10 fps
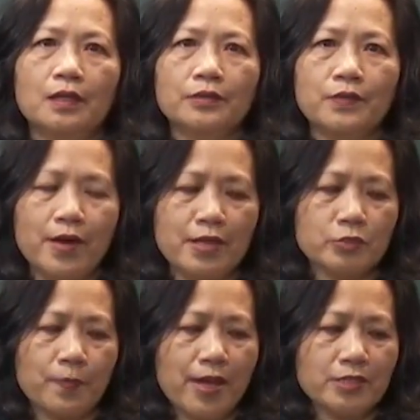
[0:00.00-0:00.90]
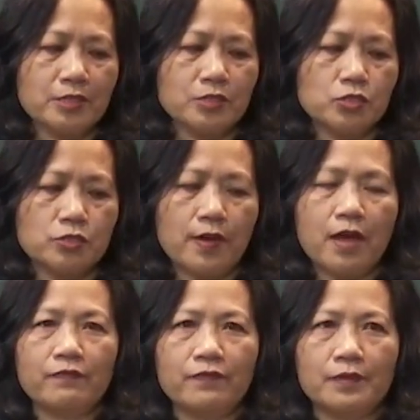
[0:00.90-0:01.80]
you are expected to
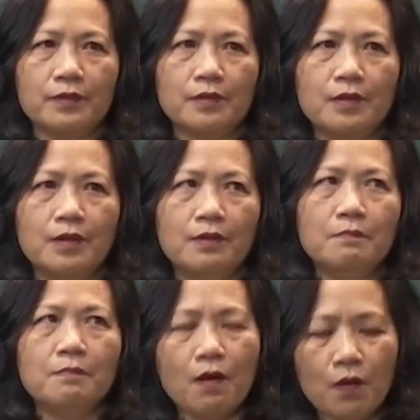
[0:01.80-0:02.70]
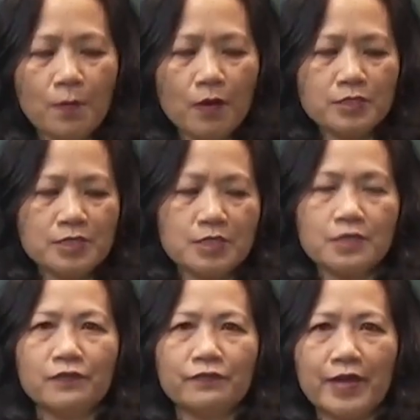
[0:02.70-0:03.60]
have a more
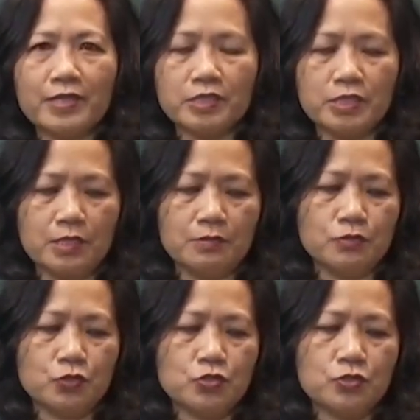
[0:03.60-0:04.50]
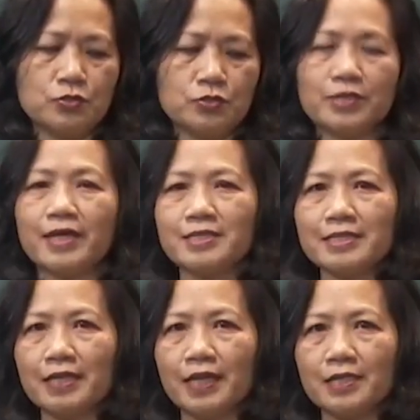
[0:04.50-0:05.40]
positive attitudes to
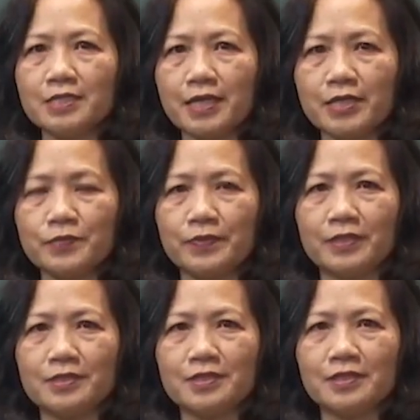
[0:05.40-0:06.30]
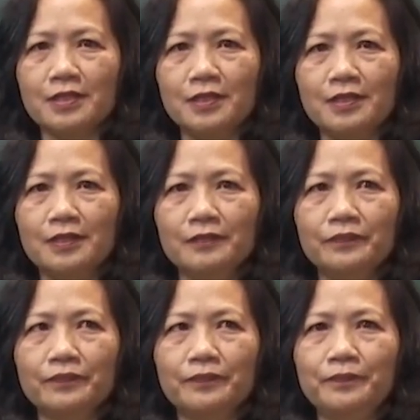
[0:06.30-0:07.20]
testing and assessment.
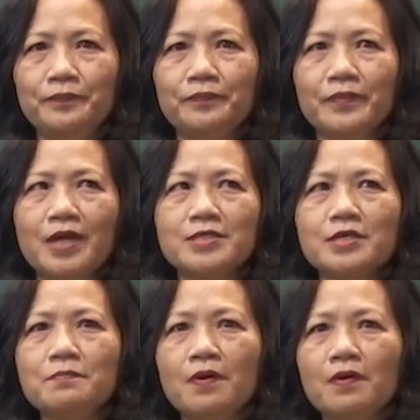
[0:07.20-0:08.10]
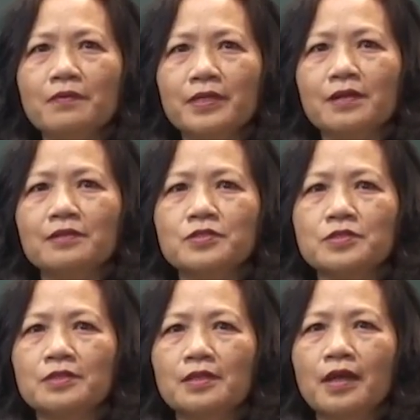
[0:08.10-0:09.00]
I say more
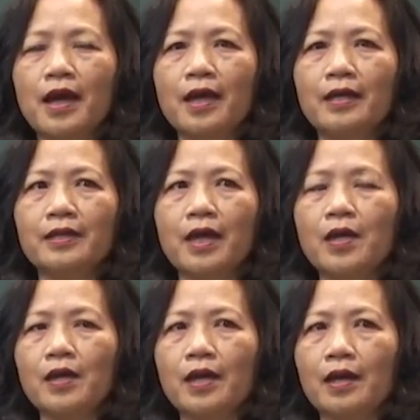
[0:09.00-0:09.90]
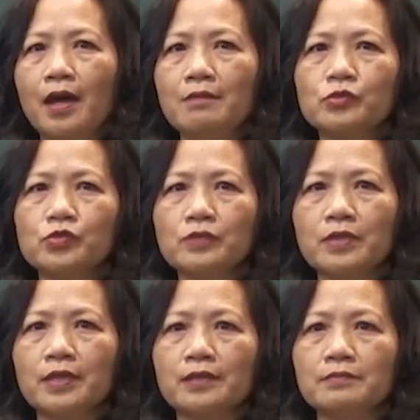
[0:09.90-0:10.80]
because I'm sure
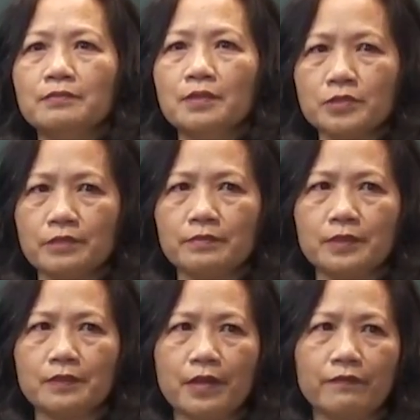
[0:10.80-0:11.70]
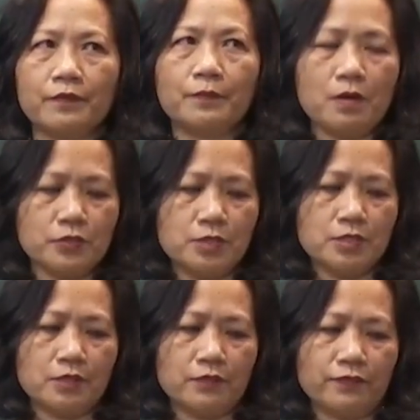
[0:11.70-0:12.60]
that most of you have a
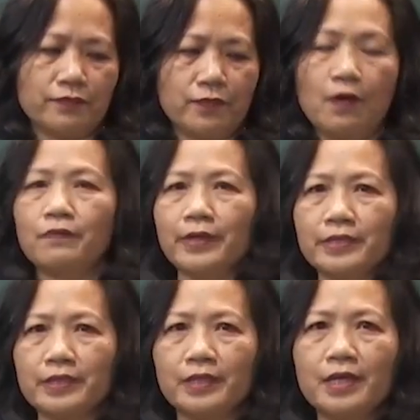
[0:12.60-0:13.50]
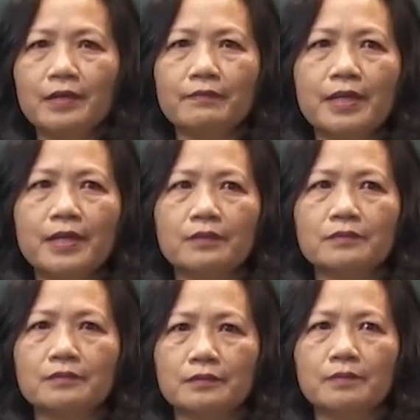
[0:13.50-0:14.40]
positive already, but now
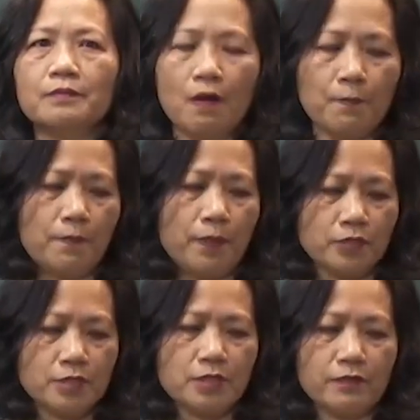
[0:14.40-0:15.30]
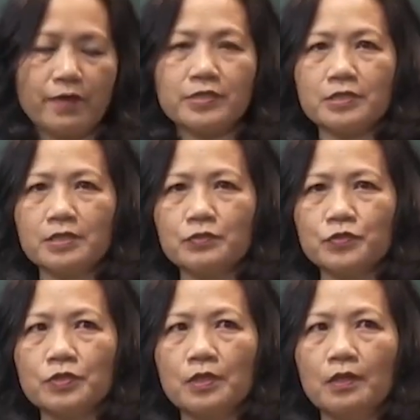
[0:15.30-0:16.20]
more positive
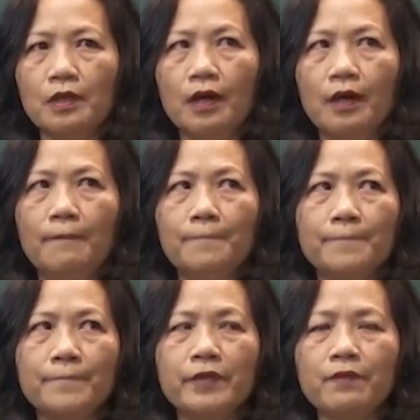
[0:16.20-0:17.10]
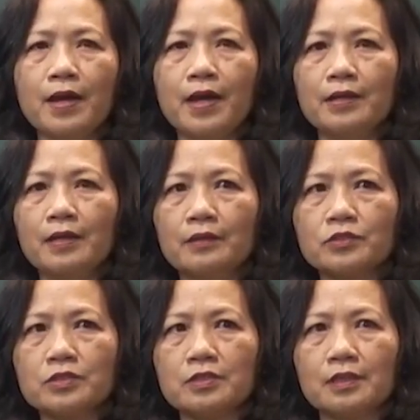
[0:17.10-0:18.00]
attitudes. You are
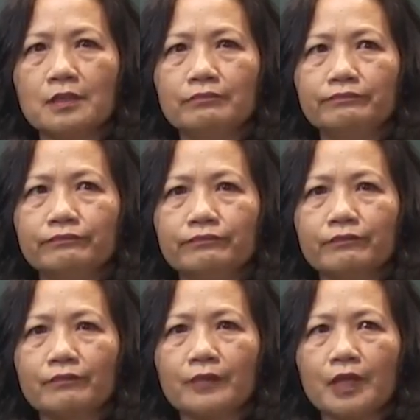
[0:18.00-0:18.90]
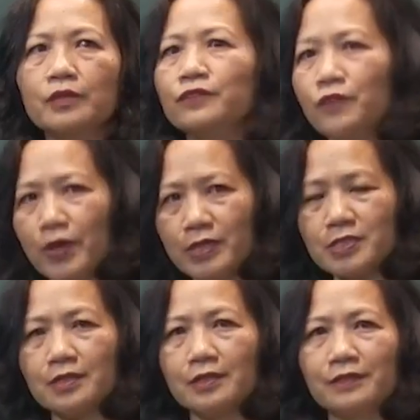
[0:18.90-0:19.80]
not afraid
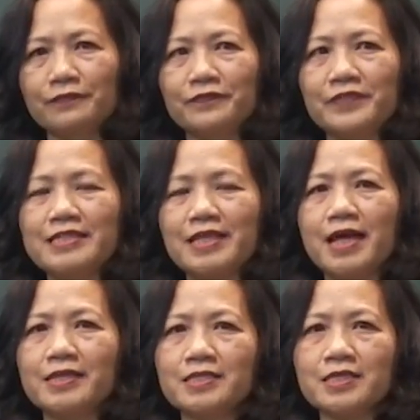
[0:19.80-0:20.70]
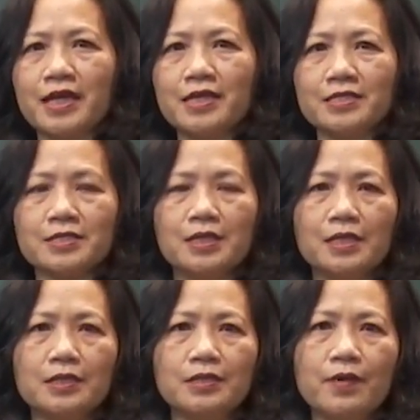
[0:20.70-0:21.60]
of designing tests.
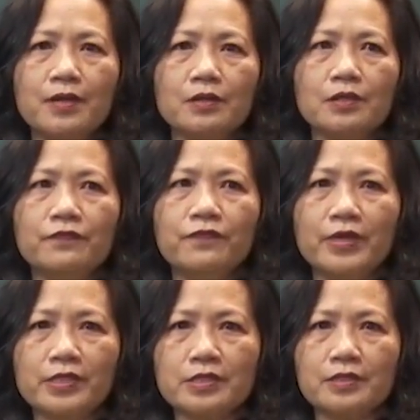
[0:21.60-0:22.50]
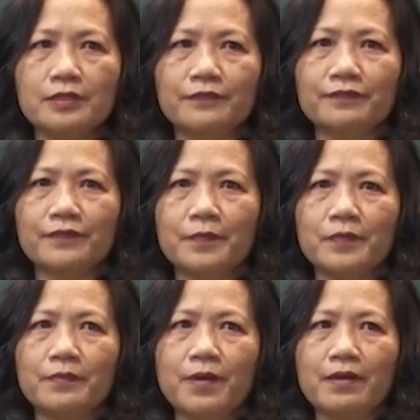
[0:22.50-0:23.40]
You are not afraid of
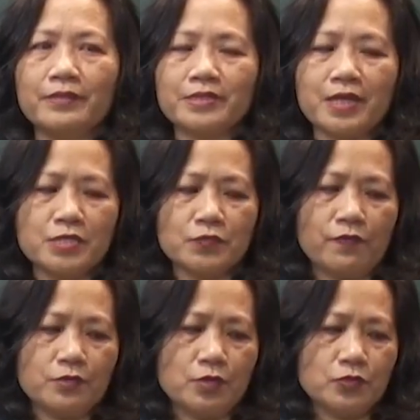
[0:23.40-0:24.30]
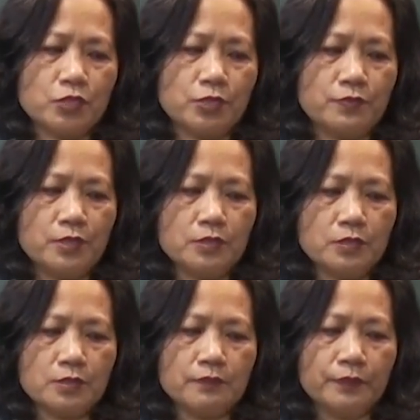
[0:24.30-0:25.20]
preparing tests for your
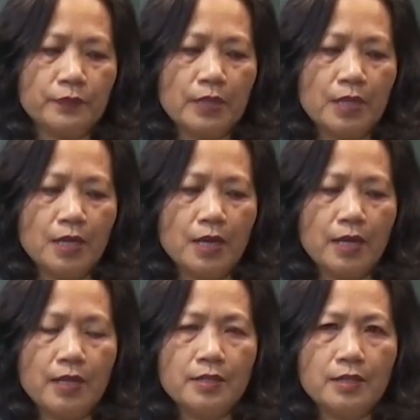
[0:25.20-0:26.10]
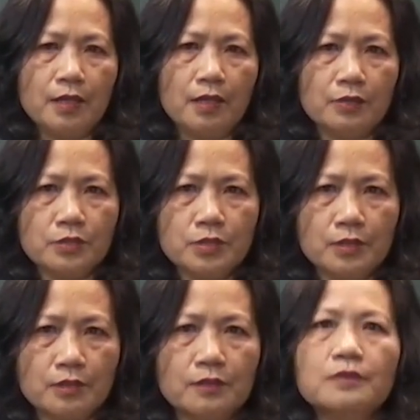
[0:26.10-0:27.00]
students, and
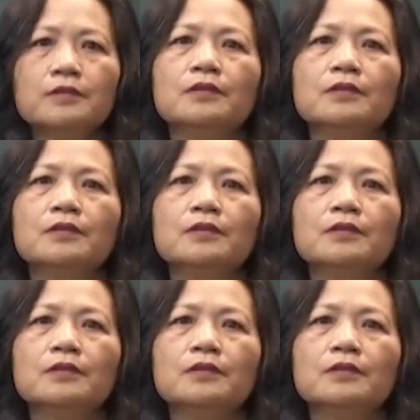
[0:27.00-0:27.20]
also